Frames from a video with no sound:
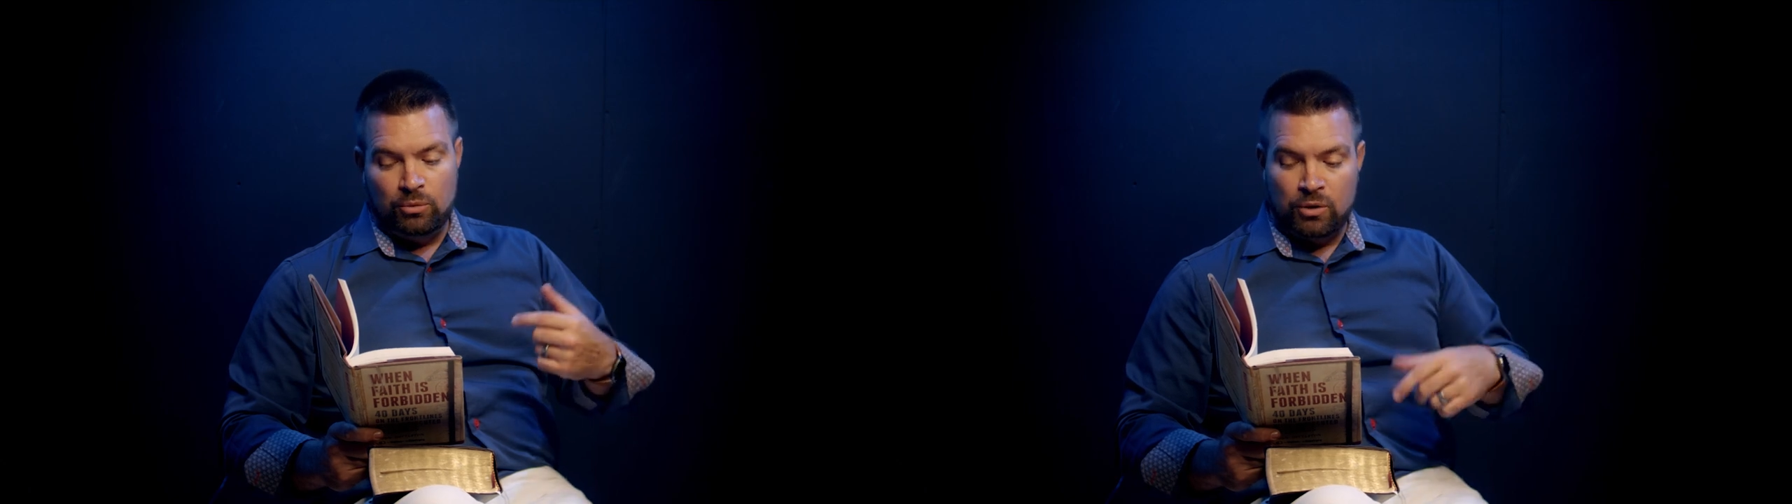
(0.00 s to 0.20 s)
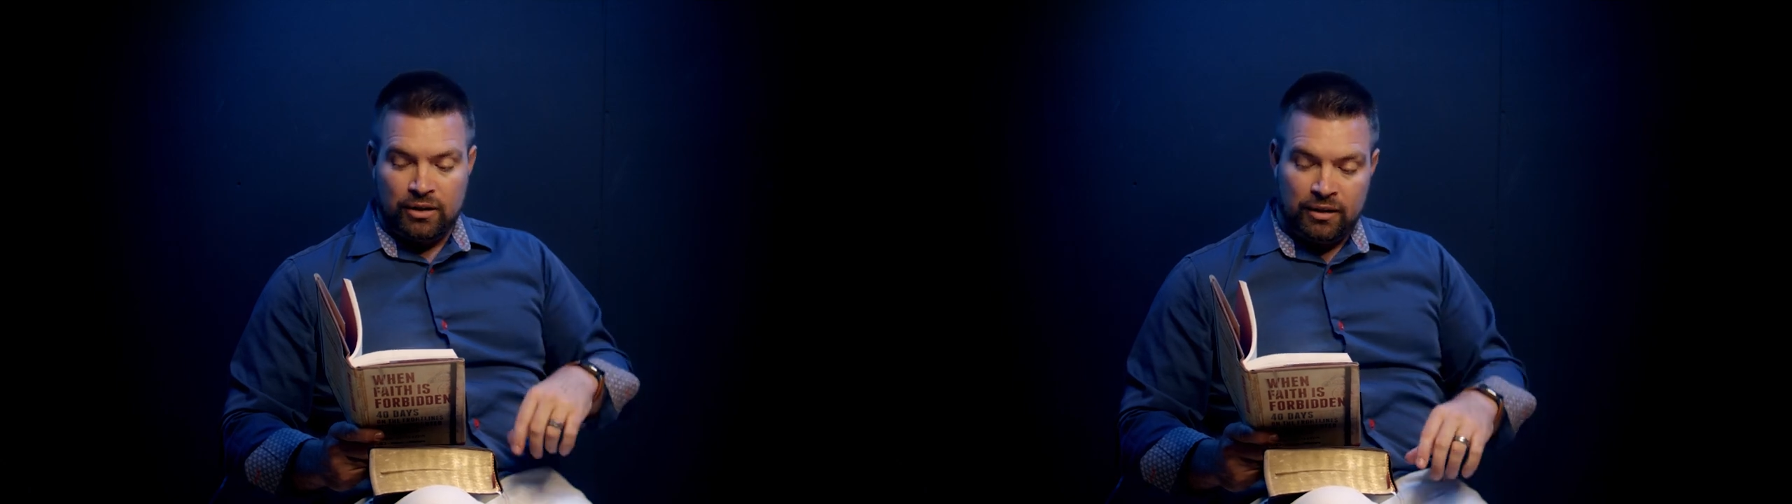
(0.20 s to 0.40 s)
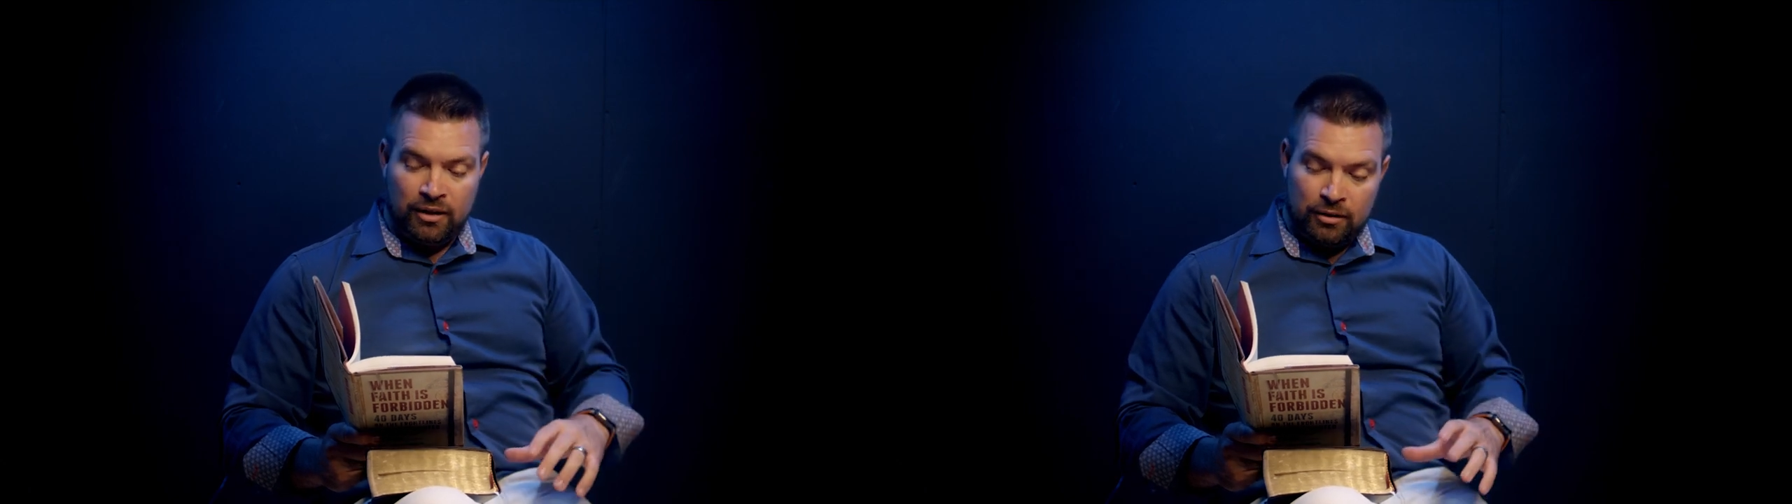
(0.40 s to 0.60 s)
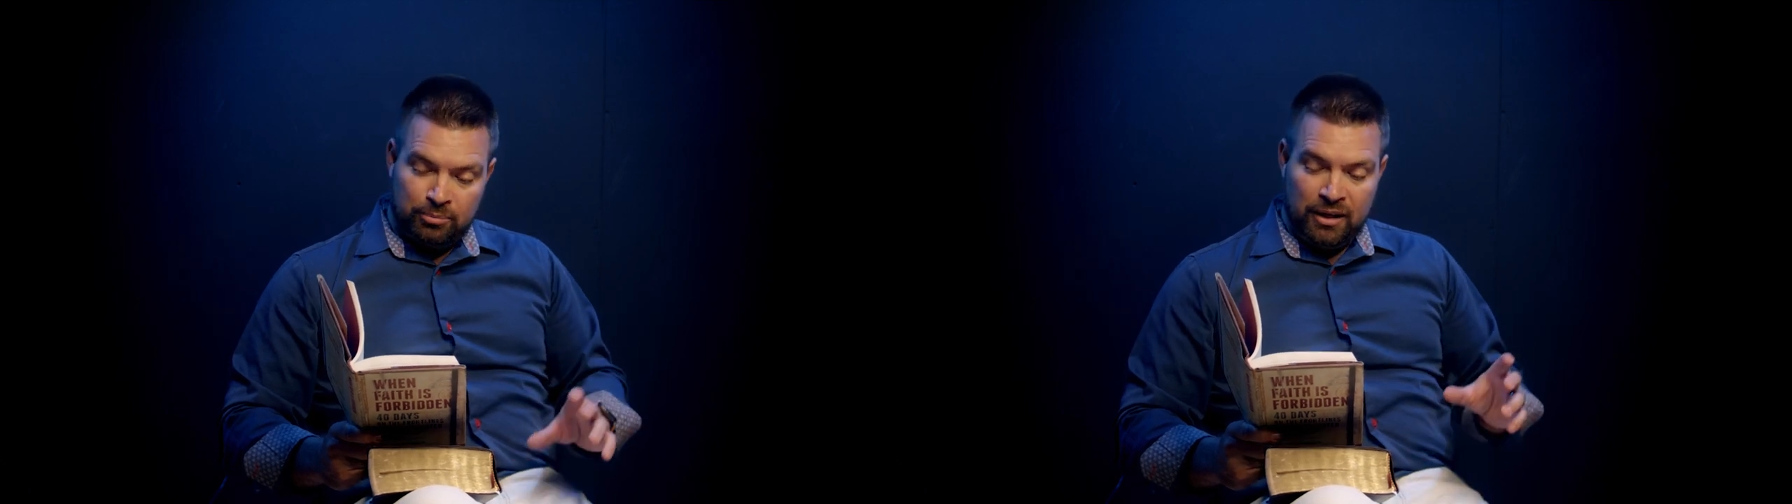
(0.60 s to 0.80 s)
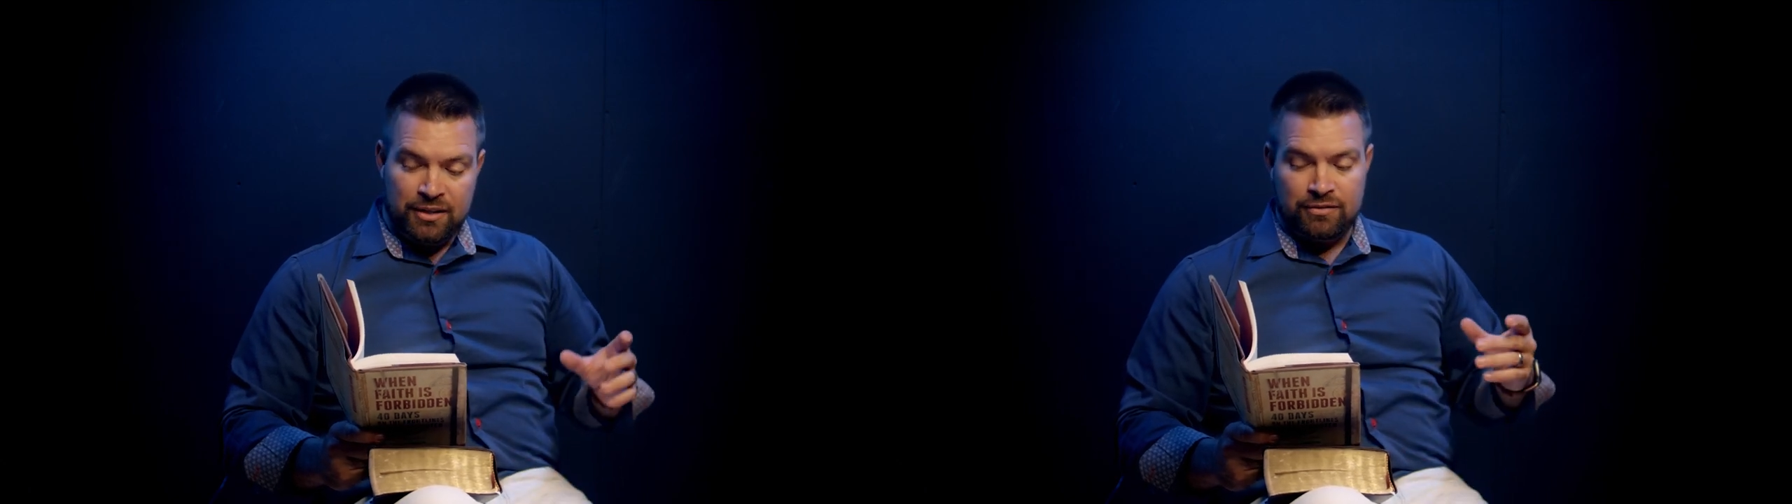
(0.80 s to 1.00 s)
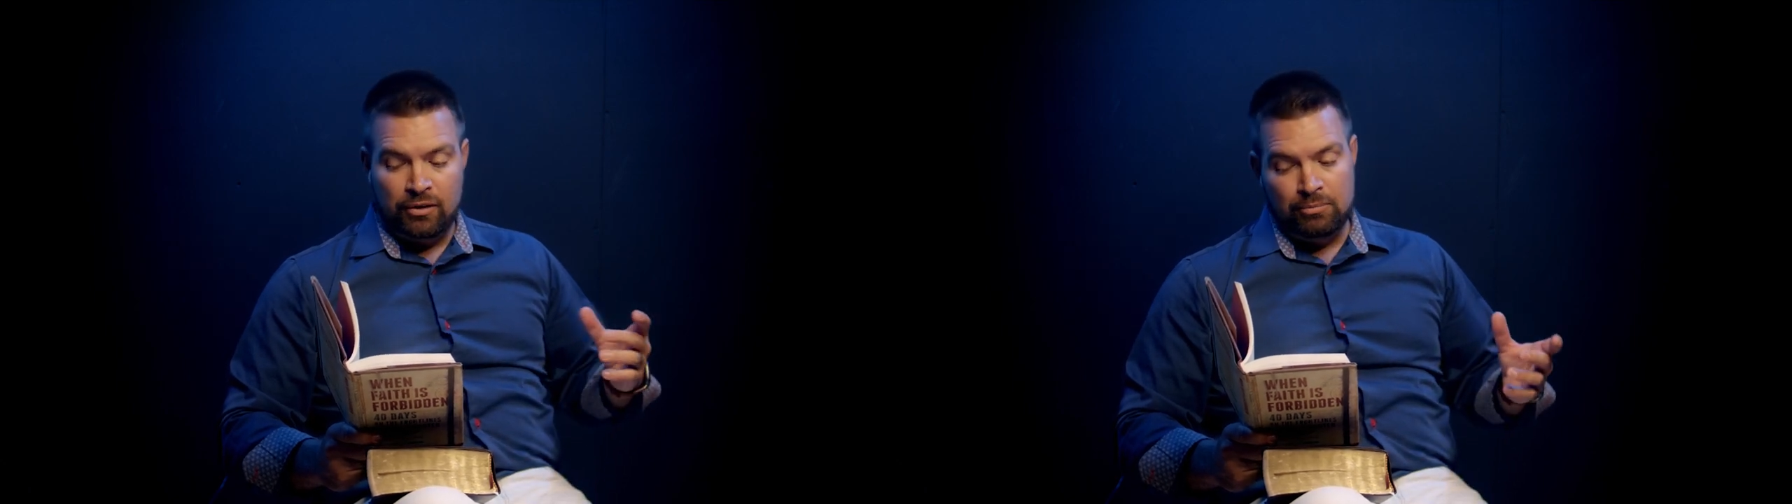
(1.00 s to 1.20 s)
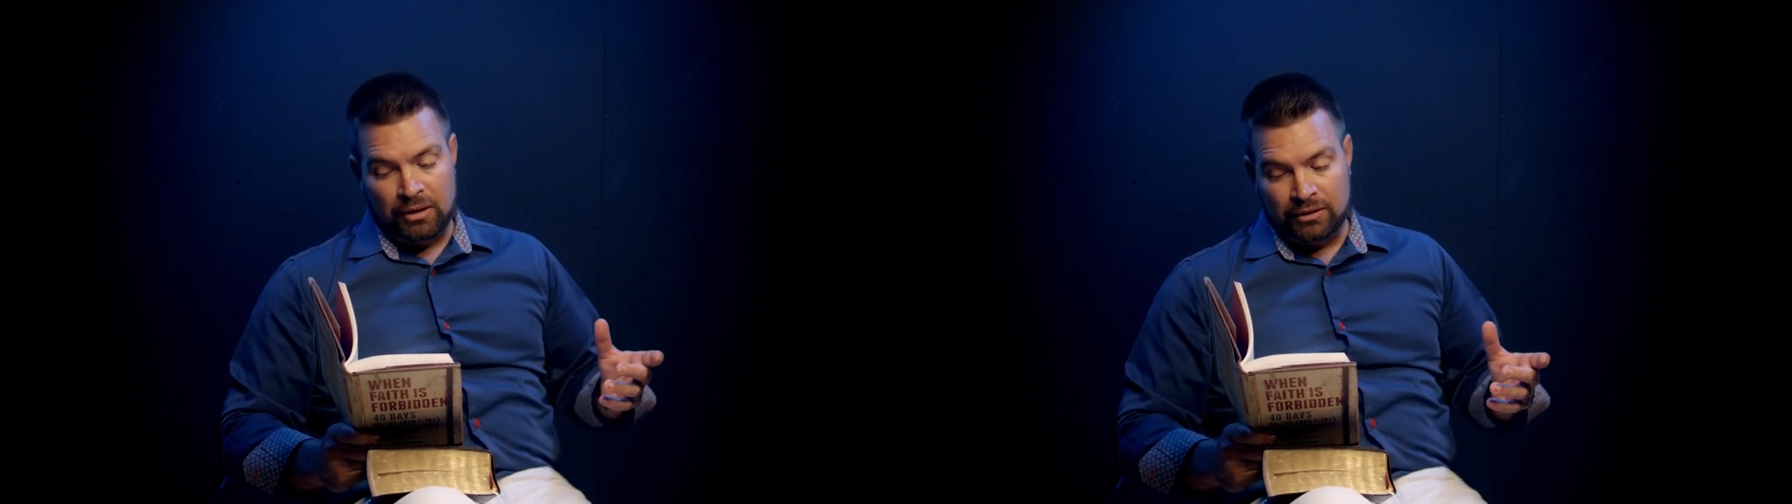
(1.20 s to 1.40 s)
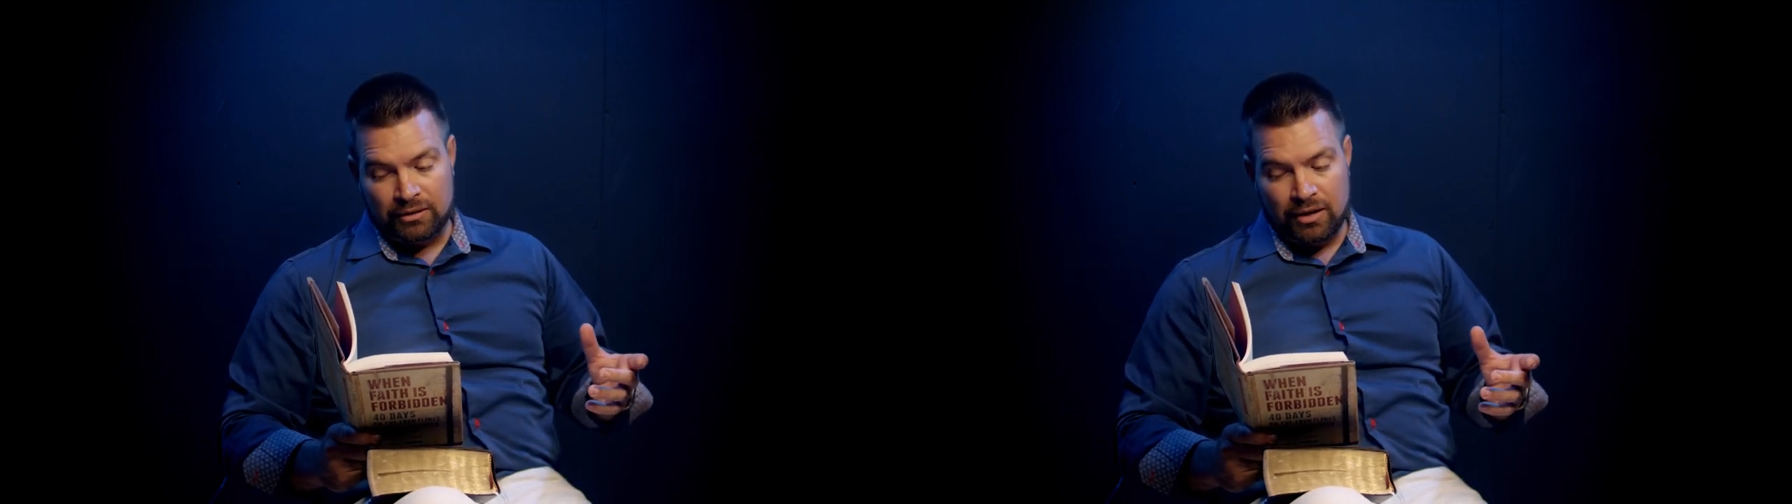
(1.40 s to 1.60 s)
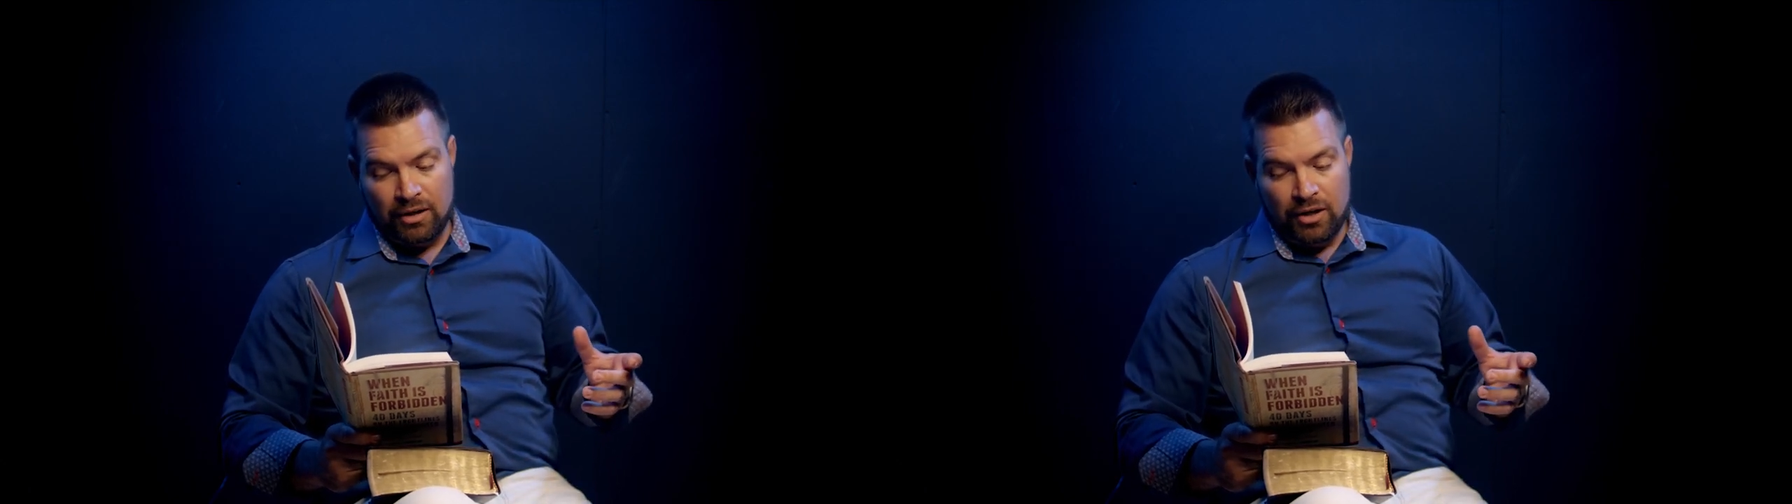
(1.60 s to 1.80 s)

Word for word: to work in another place for a month,